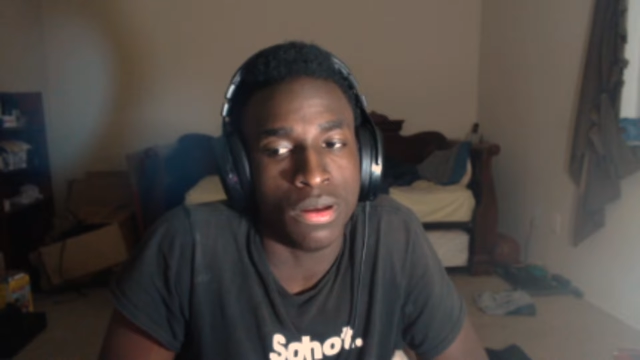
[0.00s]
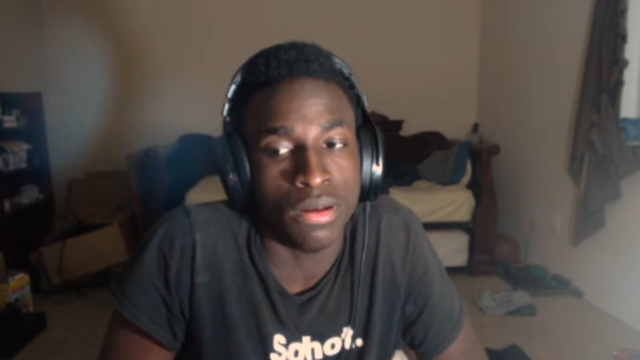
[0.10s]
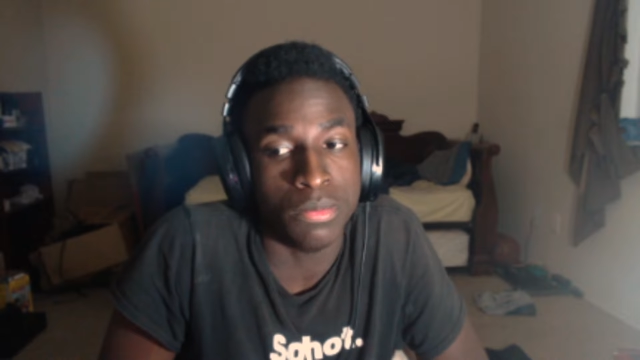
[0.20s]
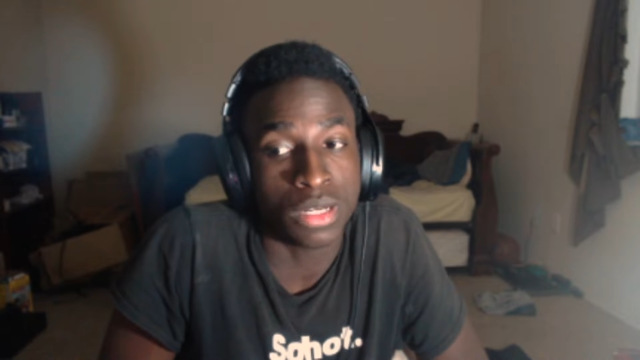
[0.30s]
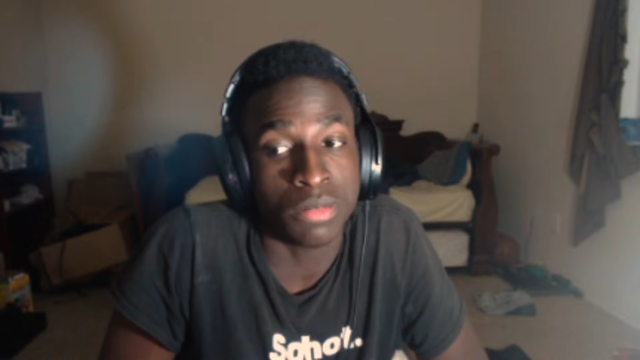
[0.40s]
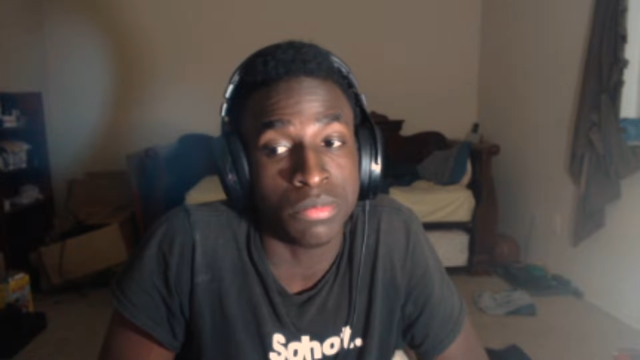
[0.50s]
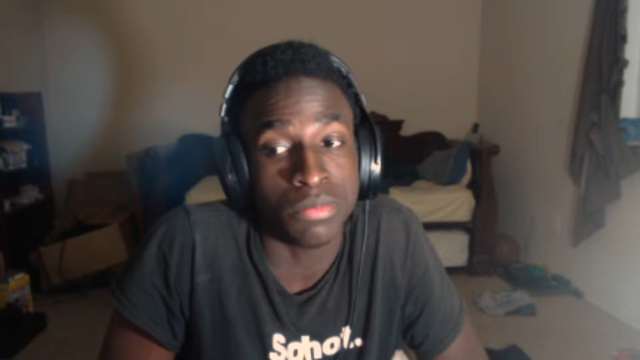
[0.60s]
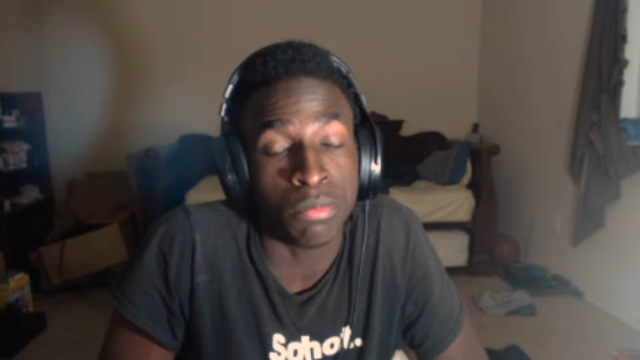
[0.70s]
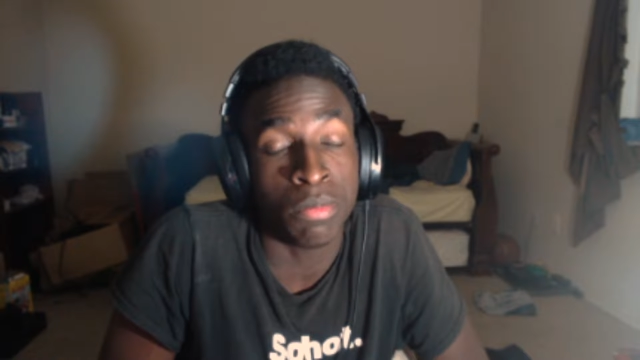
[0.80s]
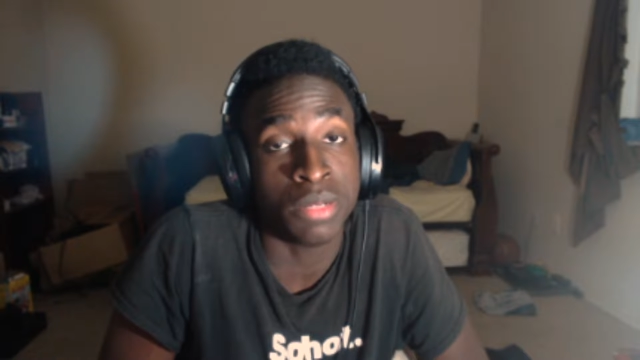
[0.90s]
Trying
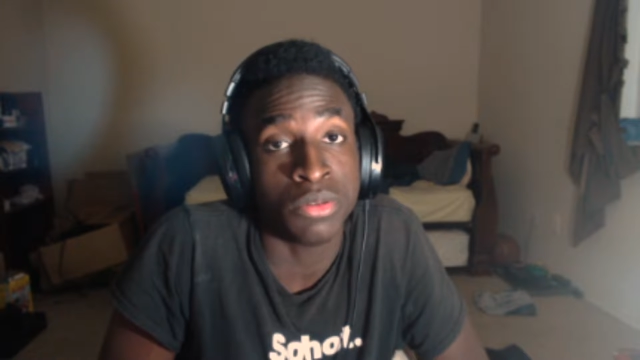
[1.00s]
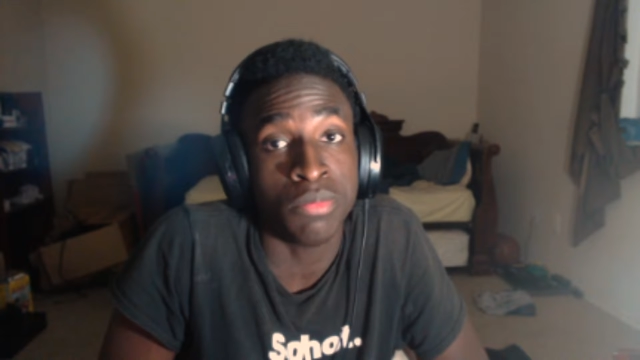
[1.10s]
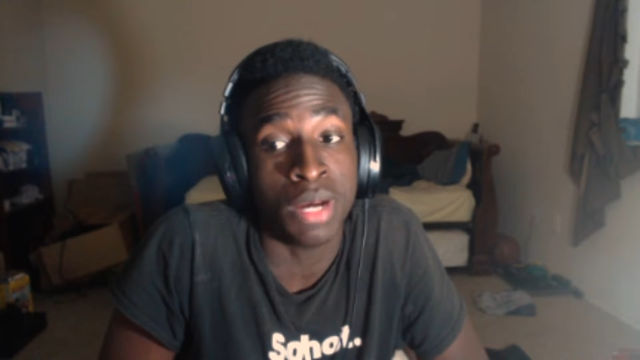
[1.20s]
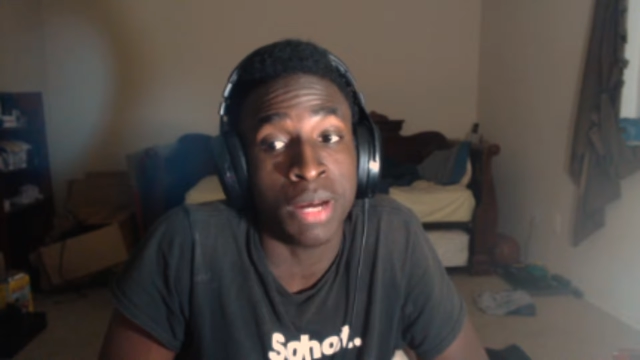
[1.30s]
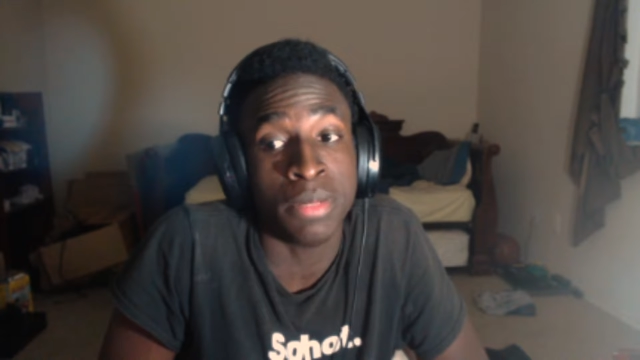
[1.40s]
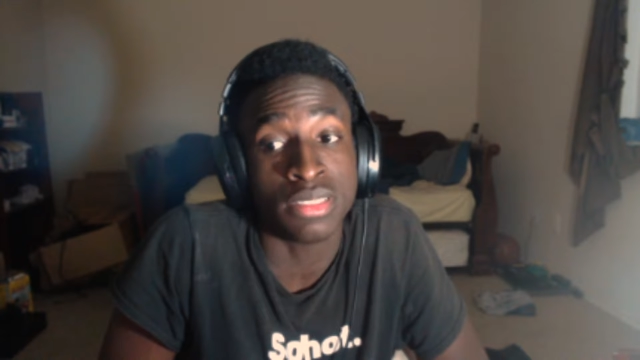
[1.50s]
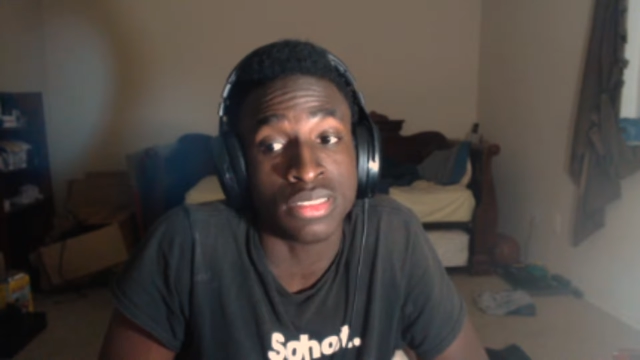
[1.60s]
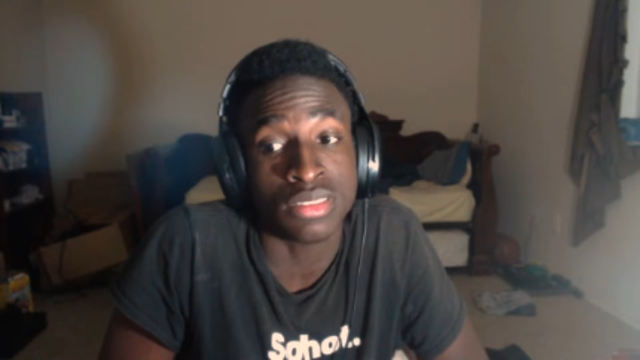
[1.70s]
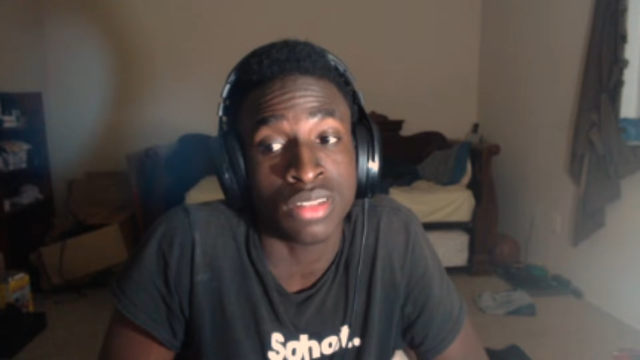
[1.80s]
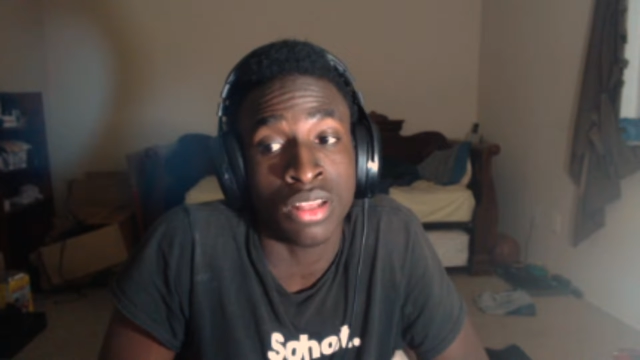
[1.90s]
to do my best to
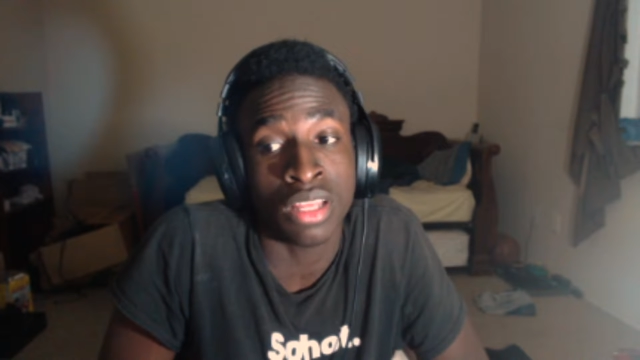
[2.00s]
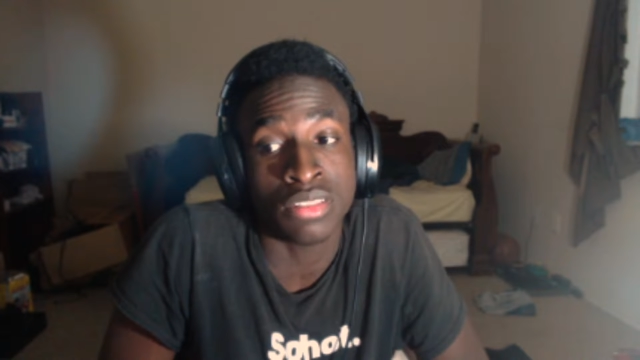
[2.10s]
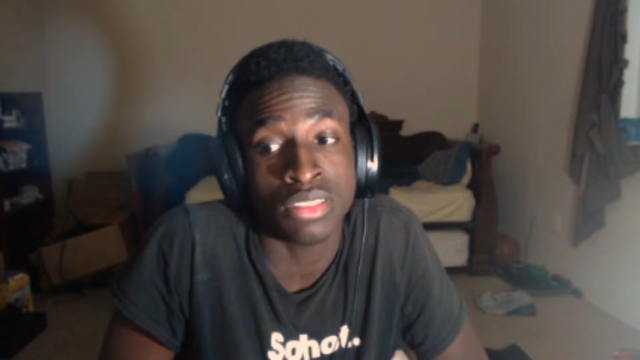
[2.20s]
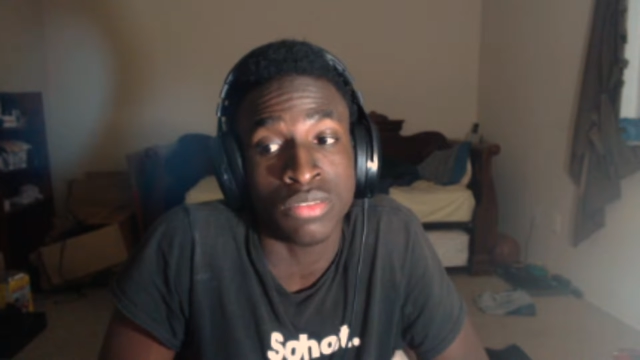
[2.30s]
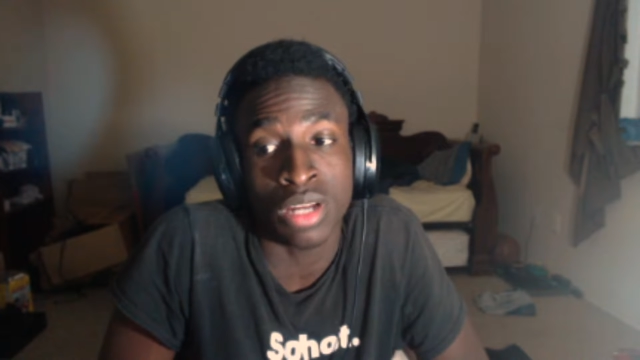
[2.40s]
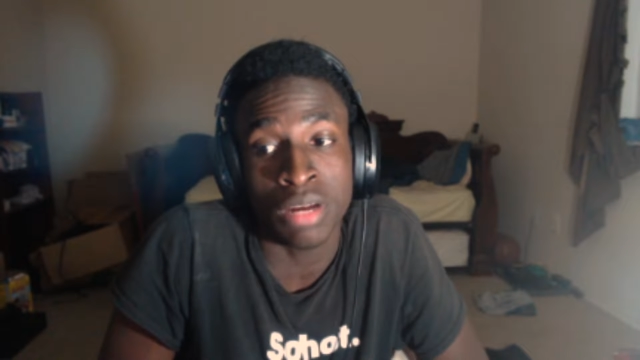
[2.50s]
stall out this video.